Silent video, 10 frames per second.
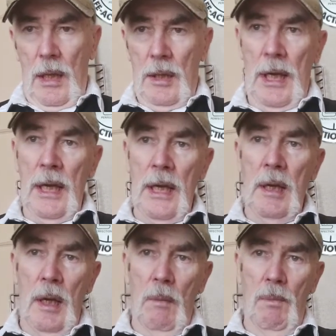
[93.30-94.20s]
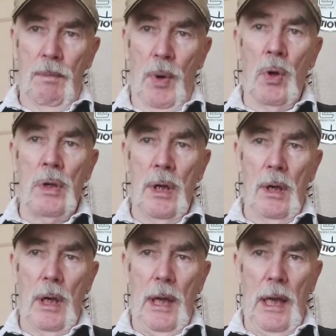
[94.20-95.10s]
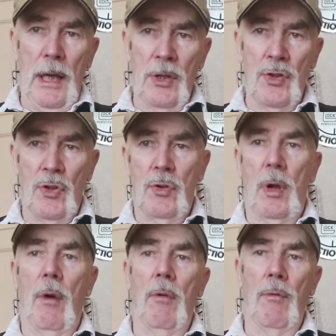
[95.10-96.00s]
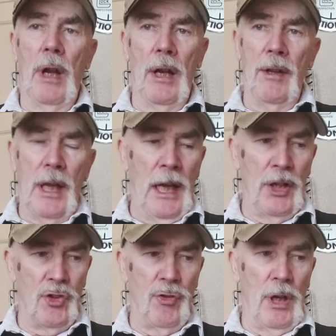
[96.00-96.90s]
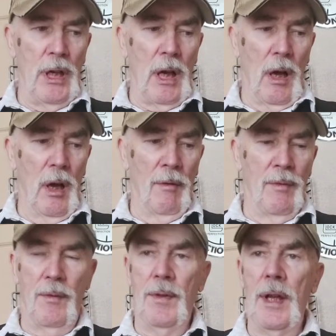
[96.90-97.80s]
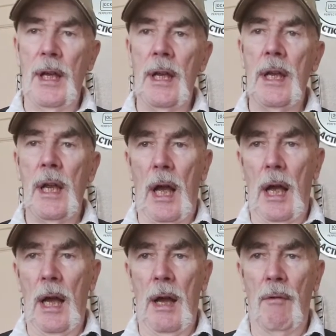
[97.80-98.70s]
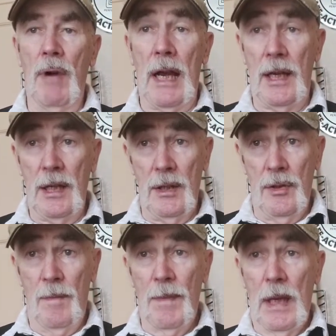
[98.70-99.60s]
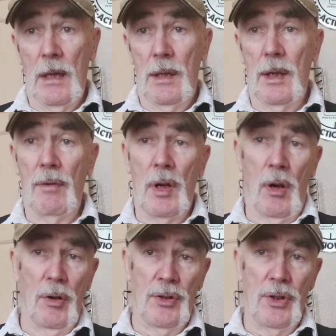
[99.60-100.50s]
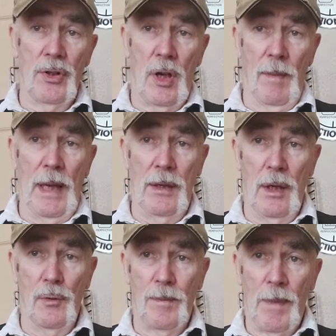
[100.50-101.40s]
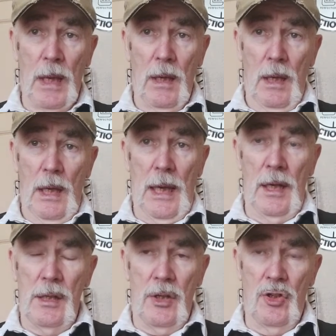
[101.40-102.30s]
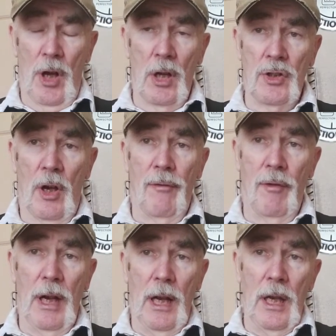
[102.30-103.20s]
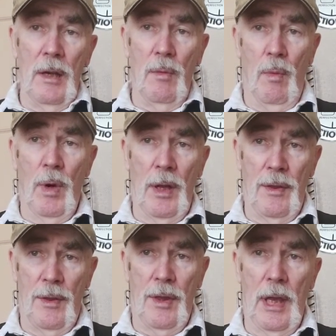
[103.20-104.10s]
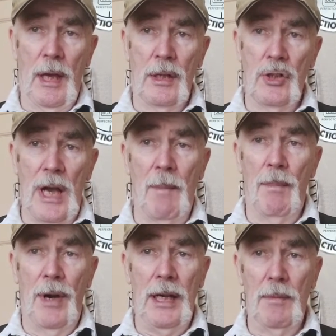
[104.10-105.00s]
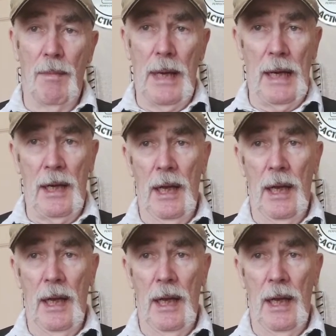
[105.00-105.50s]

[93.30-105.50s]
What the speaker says: The book is really the history of the recce, the reconnaissance commando, and it starts off really with Jan Breytenbach,